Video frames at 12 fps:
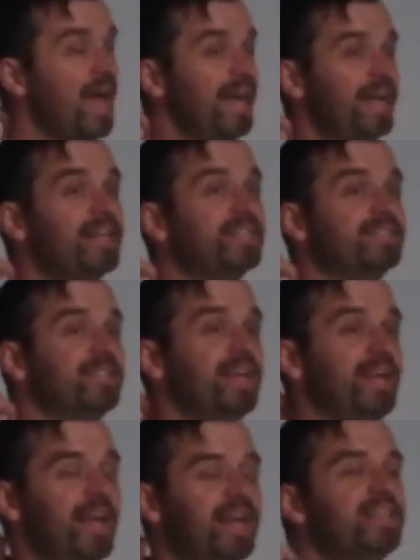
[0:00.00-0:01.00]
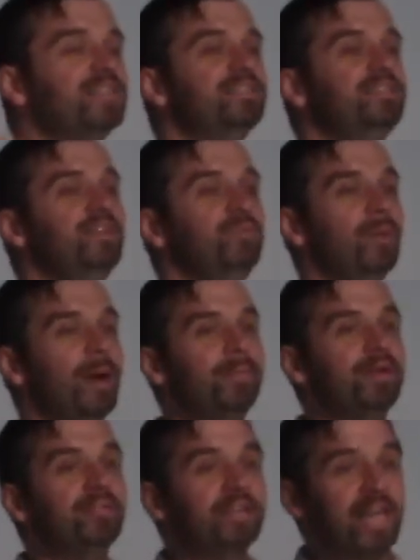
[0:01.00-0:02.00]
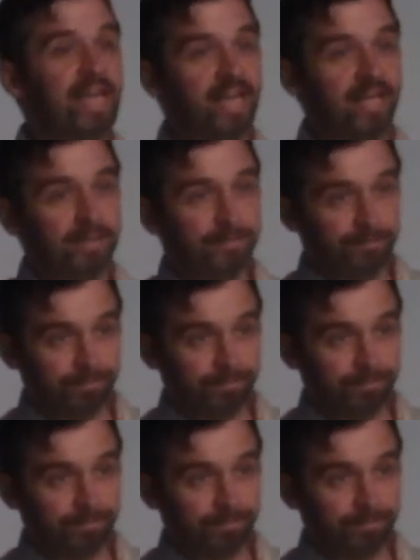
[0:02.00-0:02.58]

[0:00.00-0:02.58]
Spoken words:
It is the weapon of a king.